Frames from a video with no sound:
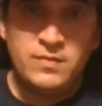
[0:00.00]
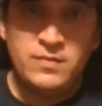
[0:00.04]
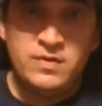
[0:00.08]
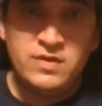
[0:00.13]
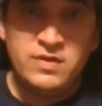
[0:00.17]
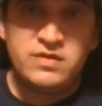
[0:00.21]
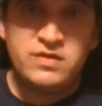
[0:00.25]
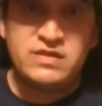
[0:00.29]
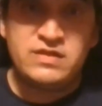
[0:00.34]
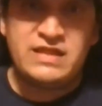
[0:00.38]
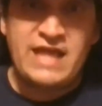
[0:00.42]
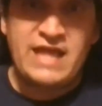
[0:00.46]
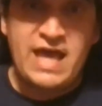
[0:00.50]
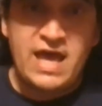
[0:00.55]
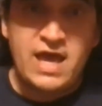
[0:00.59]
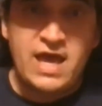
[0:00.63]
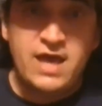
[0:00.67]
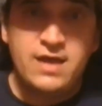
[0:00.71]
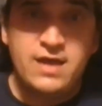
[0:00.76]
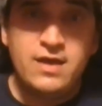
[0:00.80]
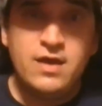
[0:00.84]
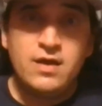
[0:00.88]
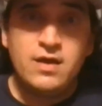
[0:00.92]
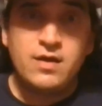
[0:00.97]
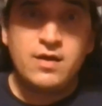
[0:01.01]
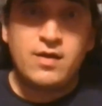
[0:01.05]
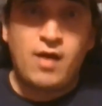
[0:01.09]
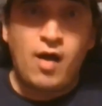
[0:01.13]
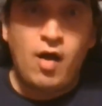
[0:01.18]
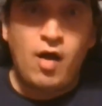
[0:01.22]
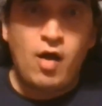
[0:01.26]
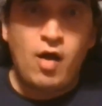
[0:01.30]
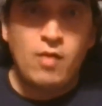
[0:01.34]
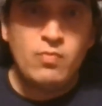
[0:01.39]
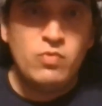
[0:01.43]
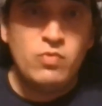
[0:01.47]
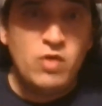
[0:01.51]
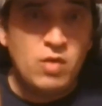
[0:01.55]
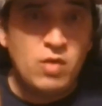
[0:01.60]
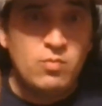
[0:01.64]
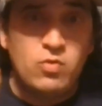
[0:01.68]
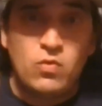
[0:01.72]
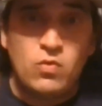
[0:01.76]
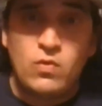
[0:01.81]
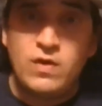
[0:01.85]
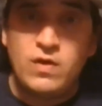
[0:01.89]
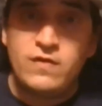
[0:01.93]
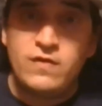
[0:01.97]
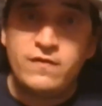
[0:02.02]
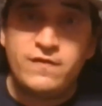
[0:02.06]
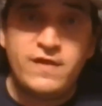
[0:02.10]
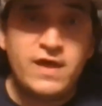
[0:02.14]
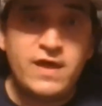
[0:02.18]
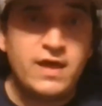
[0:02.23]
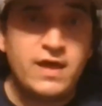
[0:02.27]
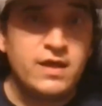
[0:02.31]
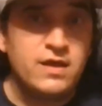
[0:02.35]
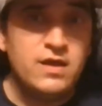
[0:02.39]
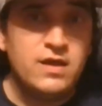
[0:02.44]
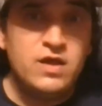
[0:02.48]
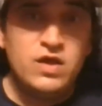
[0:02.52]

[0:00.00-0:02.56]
Stay calm. Number one thing,